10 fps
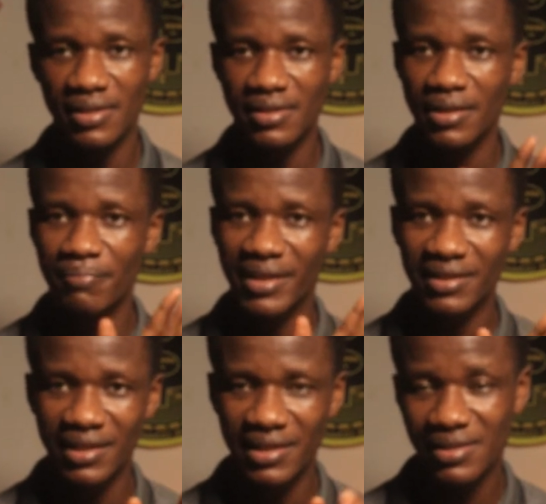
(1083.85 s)
it's still
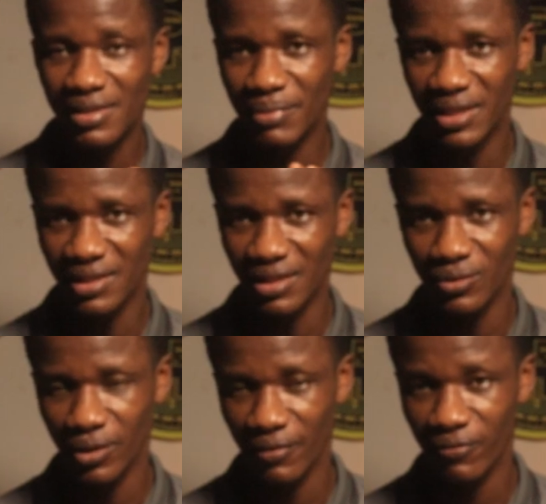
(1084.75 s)
maintaining stability,
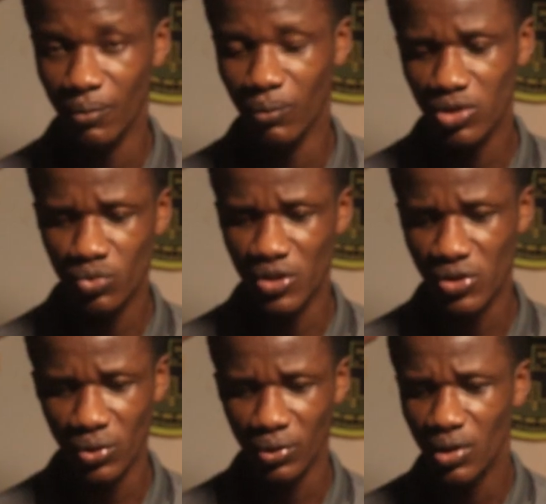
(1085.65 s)
okay, from what we
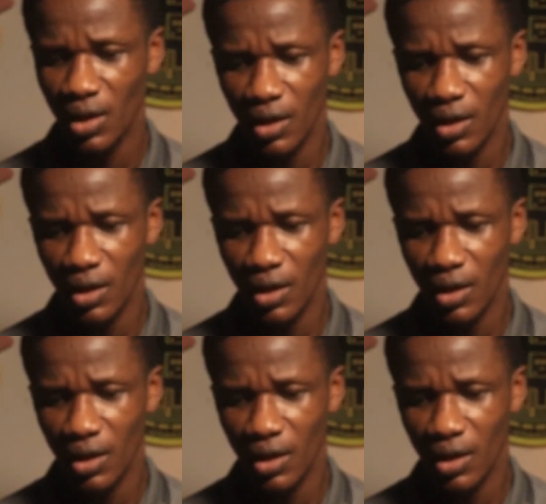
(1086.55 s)
saw